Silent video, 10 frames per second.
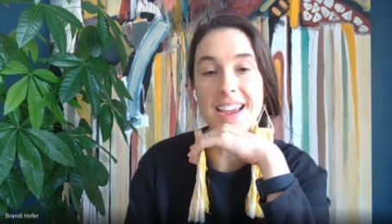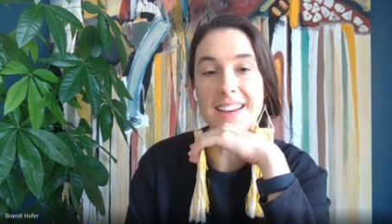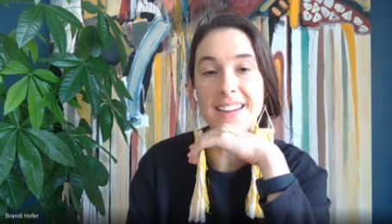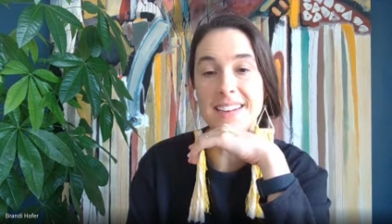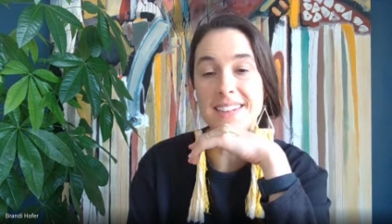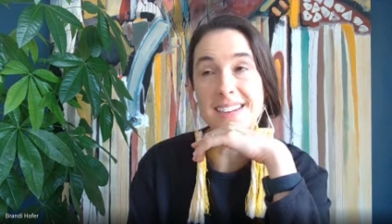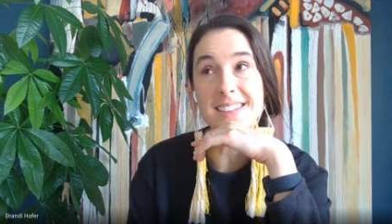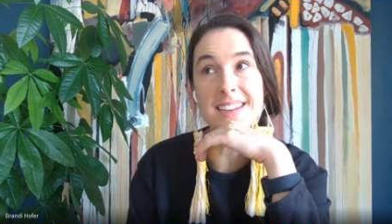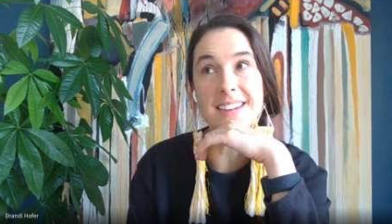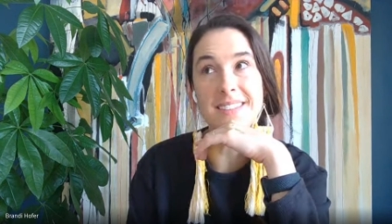Teddy
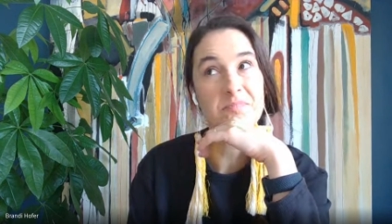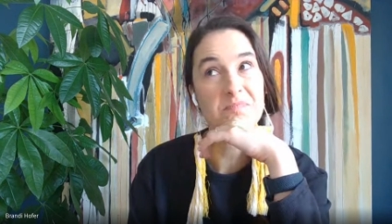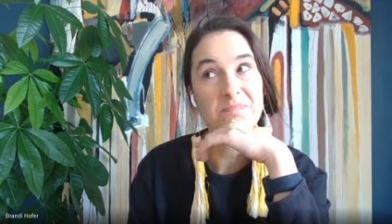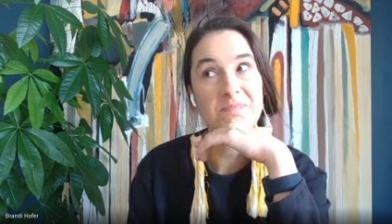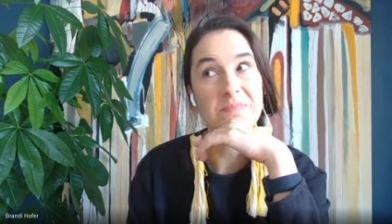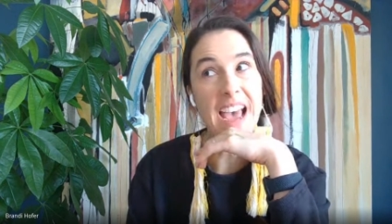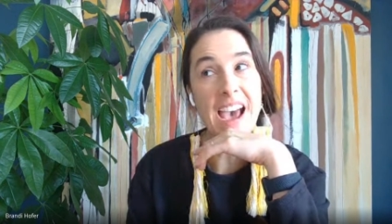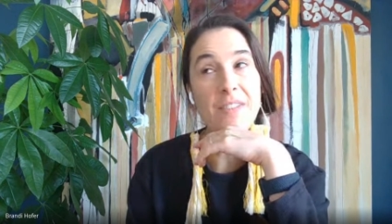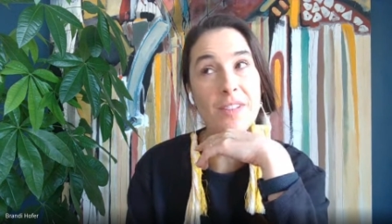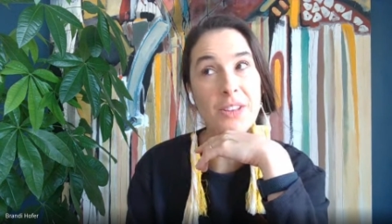doesn't
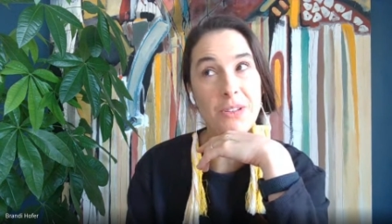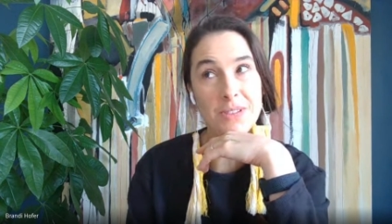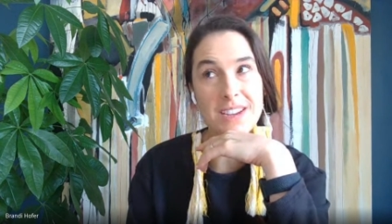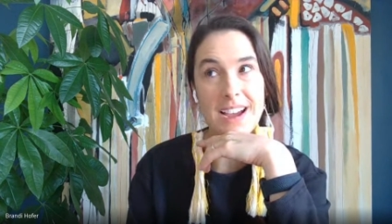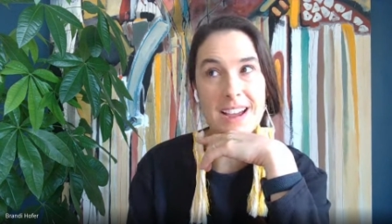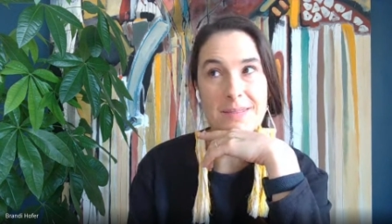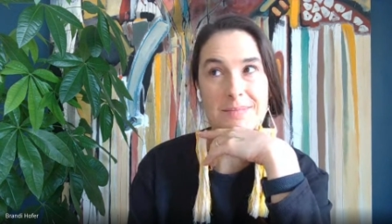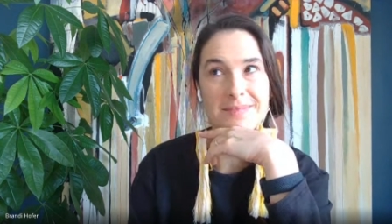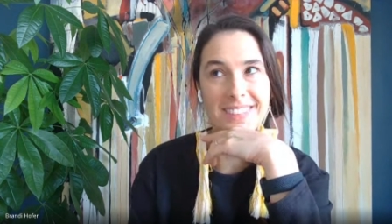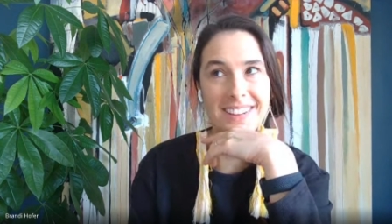have alone
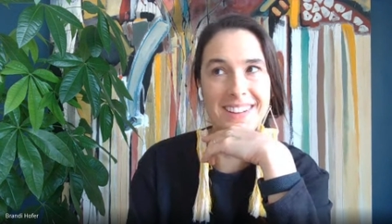time.